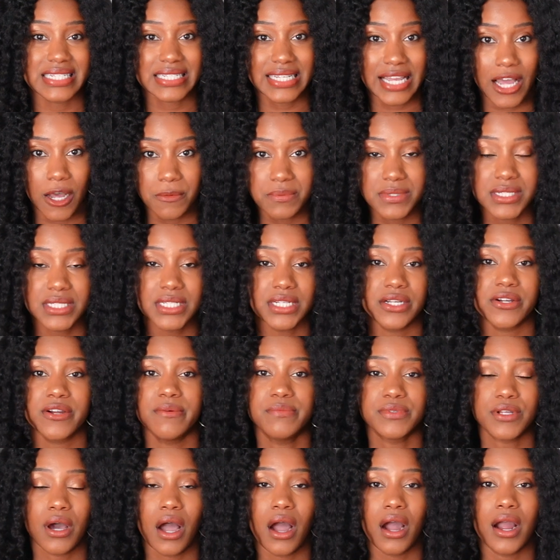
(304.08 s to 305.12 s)
scalp
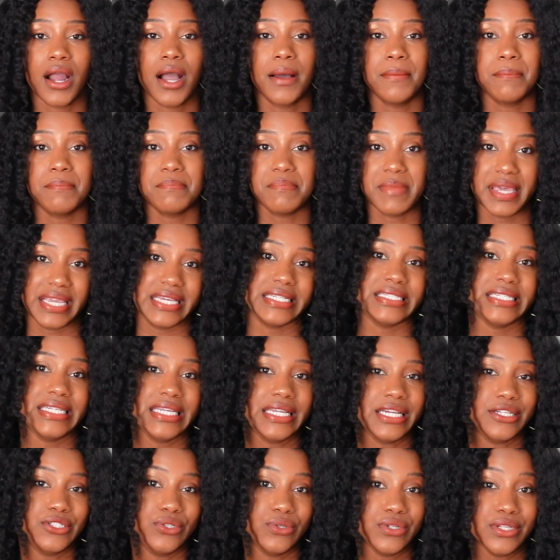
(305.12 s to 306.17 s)
serums are amazing
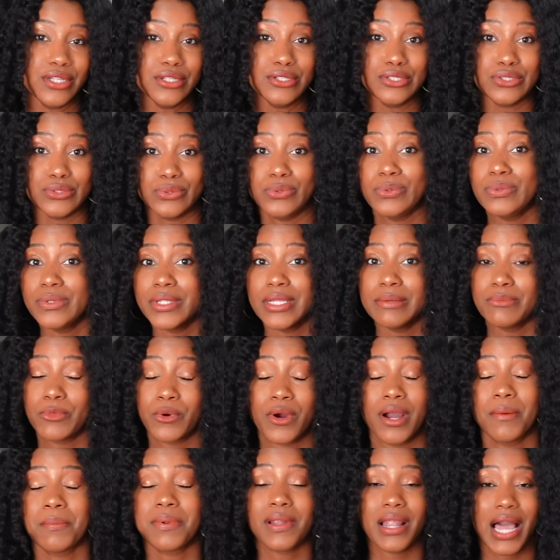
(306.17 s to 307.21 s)
because you can do them
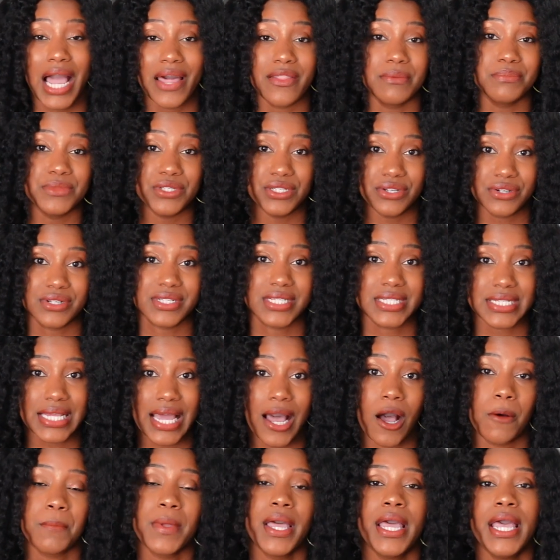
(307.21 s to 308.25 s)
or apply them to your
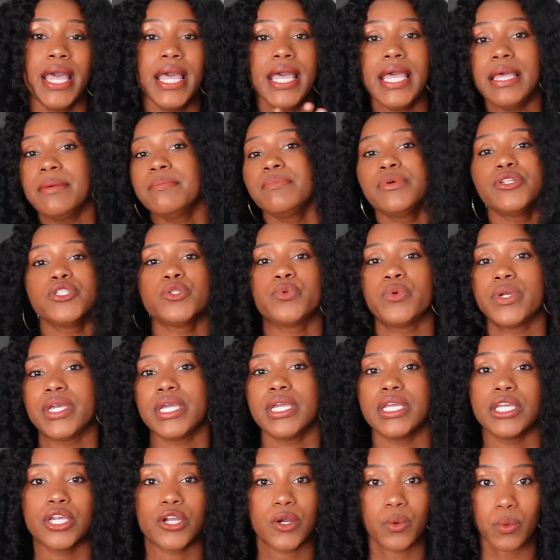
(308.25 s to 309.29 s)
scalp in
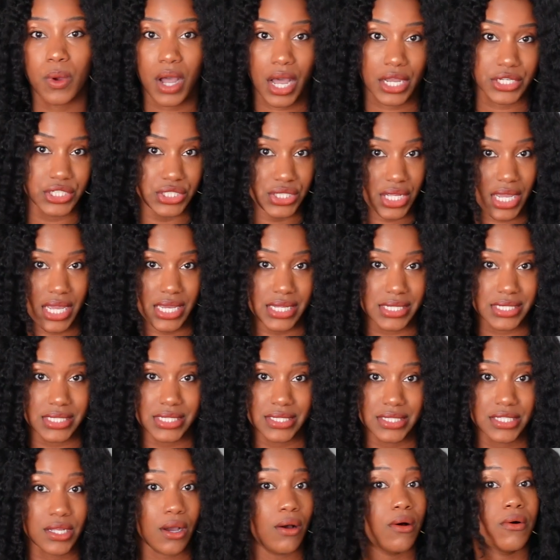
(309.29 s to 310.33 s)
between your wash days.
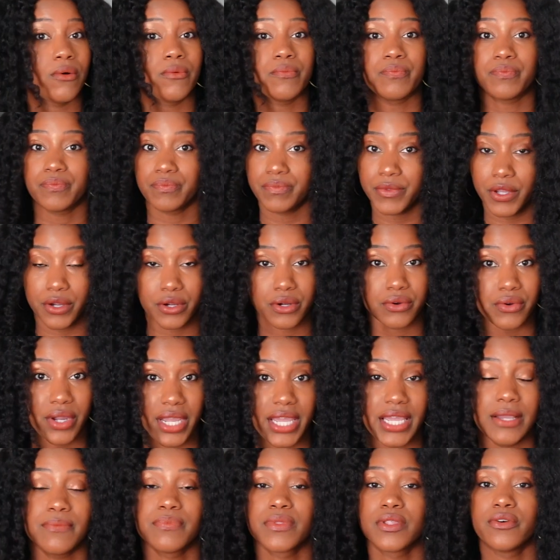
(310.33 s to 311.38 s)
So they're
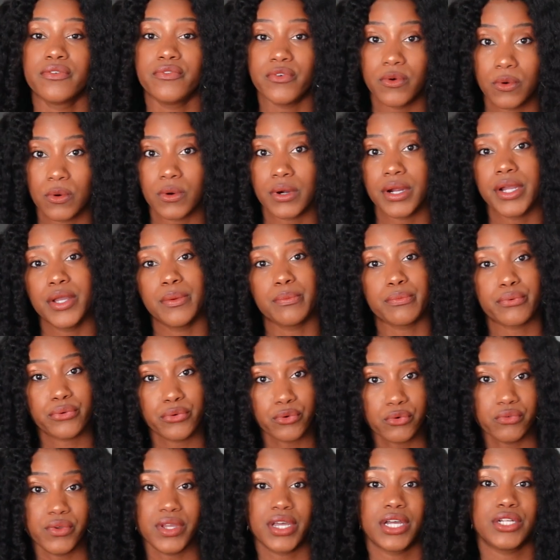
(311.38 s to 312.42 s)
great for
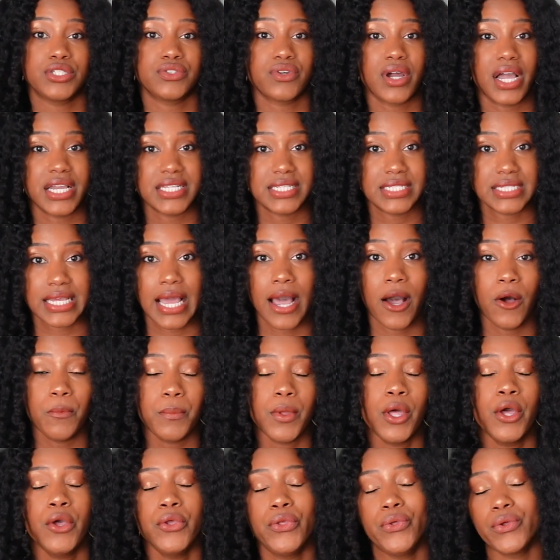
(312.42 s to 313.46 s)
improving a dry scalp.
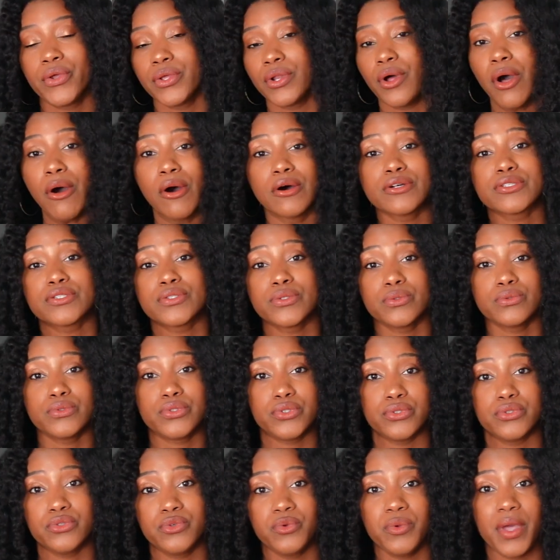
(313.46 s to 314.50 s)
You can also
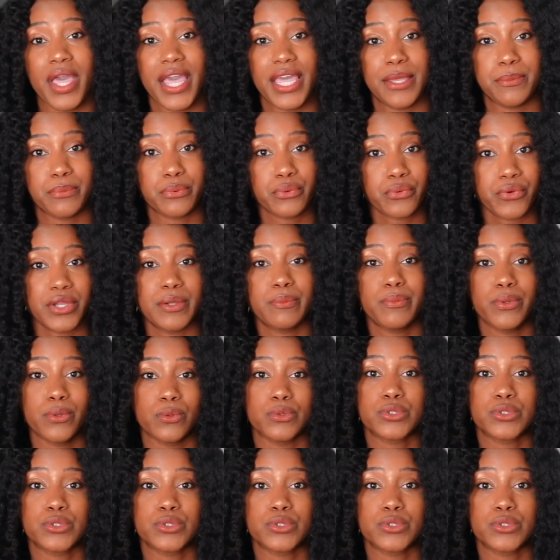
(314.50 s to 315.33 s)
do a pre-poo